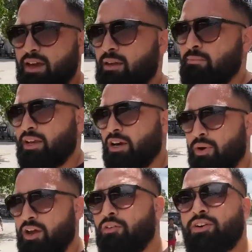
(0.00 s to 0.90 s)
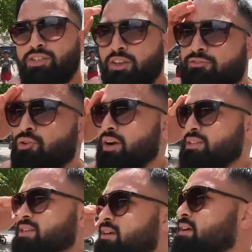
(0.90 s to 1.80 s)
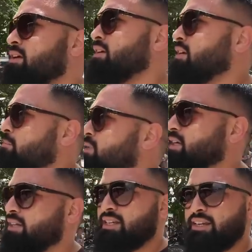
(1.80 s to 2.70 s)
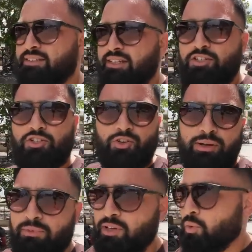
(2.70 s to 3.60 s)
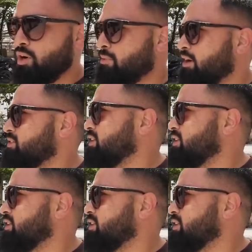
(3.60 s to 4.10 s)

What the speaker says: and make our way over to the fort, because it is extremely warm out